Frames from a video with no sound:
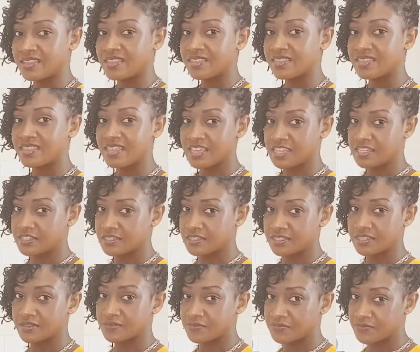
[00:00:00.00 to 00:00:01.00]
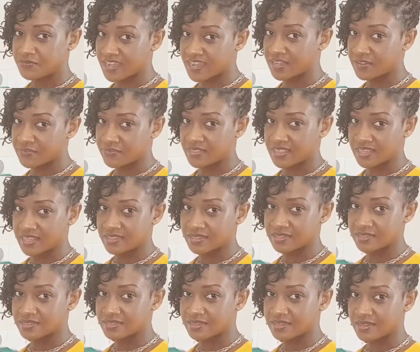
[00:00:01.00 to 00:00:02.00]
these five
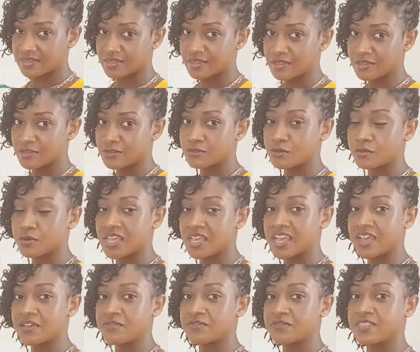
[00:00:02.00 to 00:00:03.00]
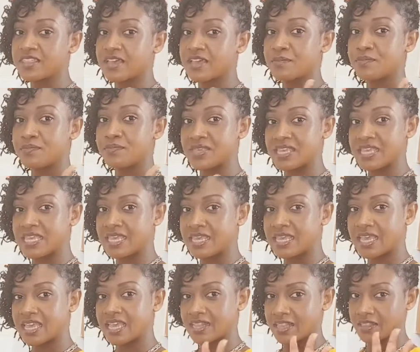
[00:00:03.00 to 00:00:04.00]
things. So we have the B
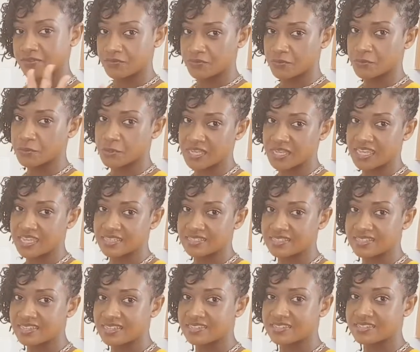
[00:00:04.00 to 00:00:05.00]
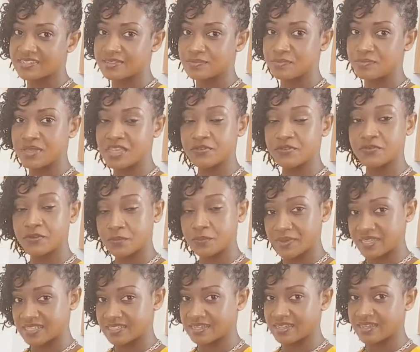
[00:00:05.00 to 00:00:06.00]
and the four S's. B for
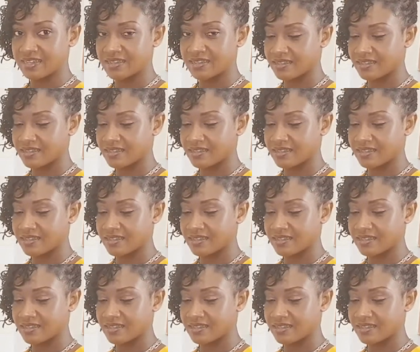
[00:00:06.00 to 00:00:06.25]
bitter,